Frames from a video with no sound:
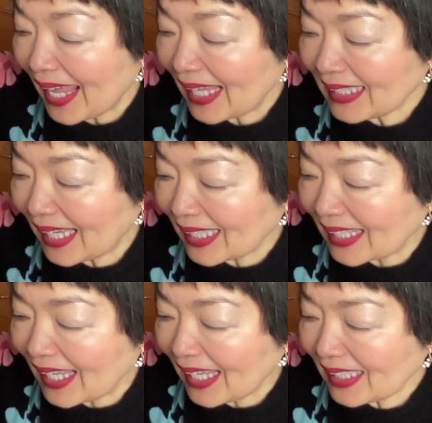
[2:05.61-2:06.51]
And
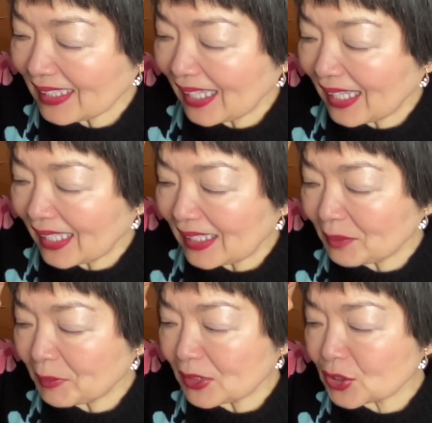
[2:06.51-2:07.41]
again, a
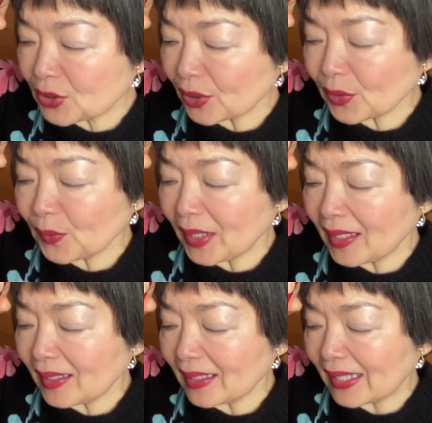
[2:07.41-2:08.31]
little bit
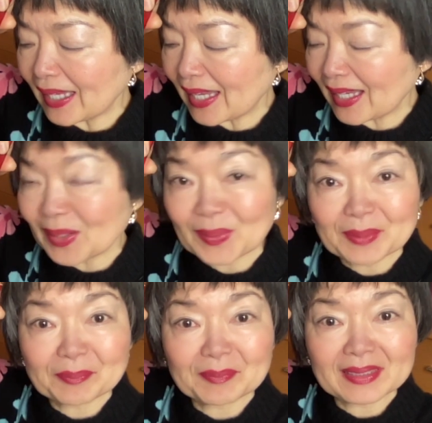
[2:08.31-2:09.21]
circular and
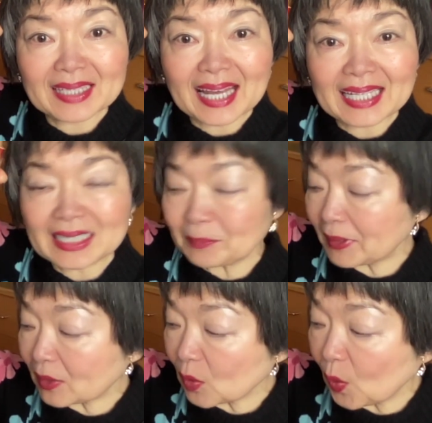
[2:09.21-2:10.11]
going a little
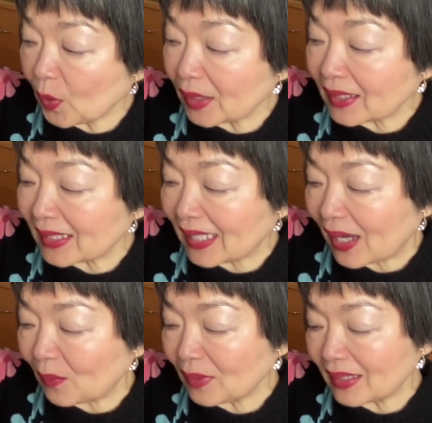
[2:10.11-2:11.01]
bit going
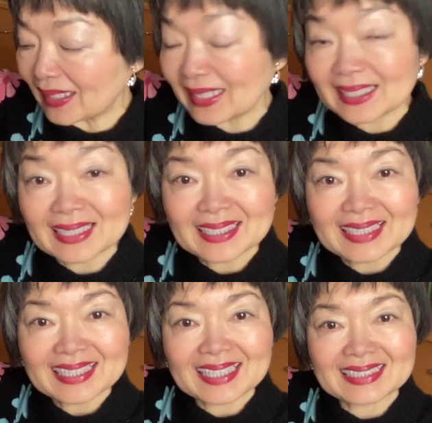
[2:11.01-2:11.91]
down
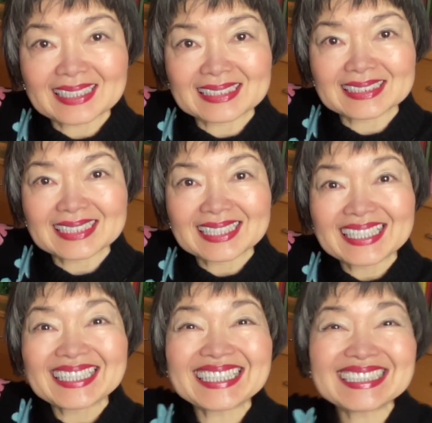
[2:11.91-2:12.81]
like this.
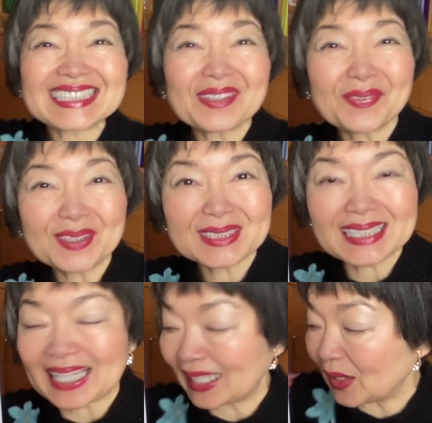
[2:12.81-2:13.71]
This is the first
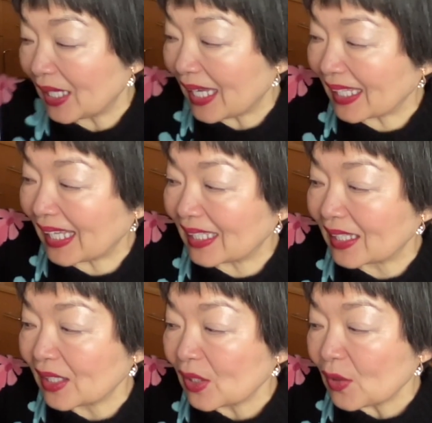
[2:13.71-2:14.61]
line. Again,
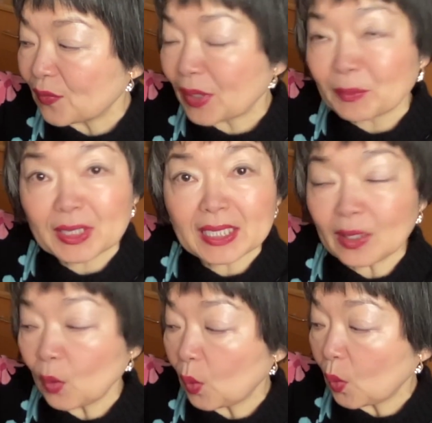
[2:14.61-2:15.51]
from here,
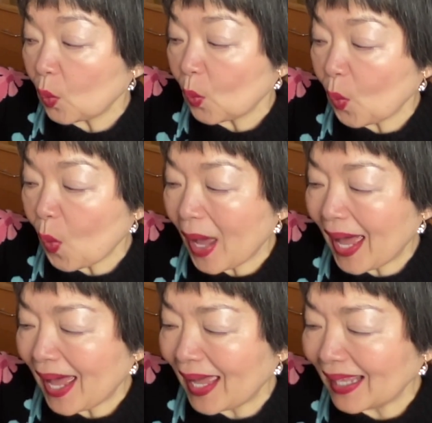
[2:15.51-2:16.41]

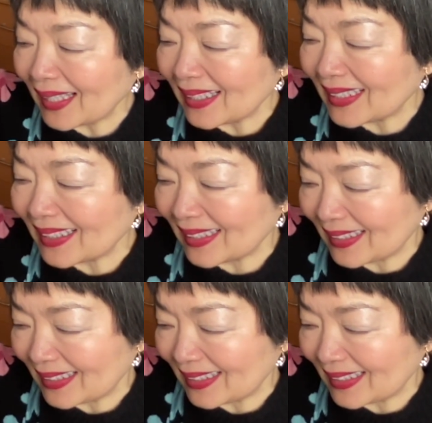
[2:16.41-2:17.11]
1.